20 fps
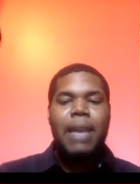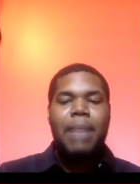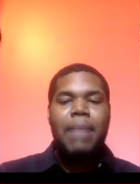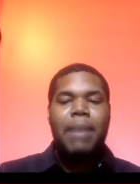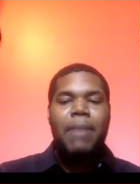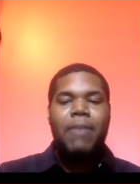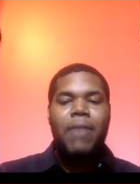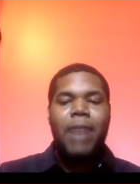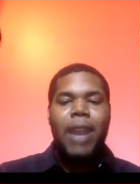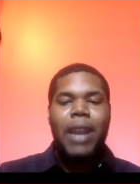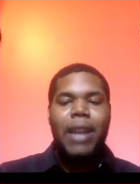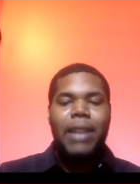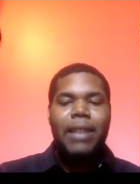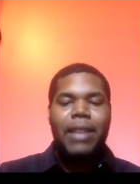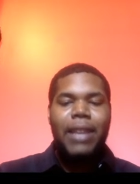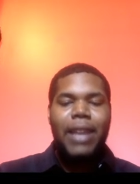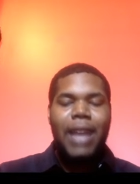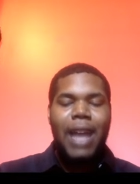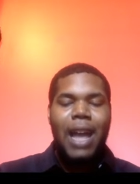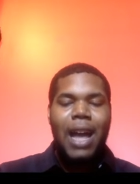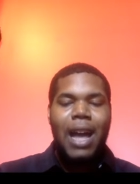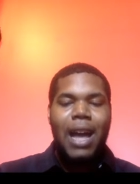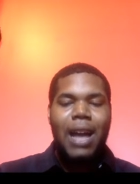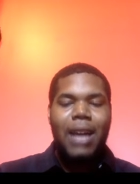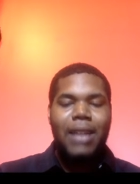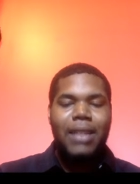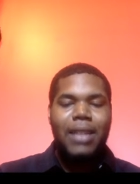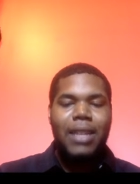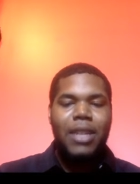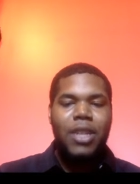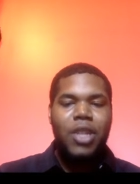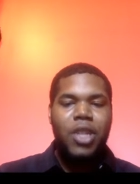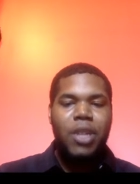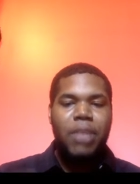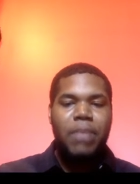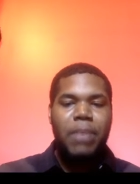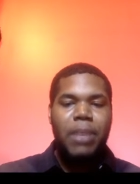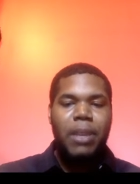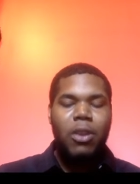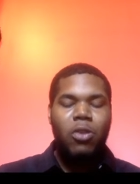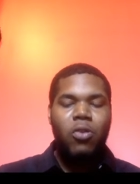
by riding the ox and jumping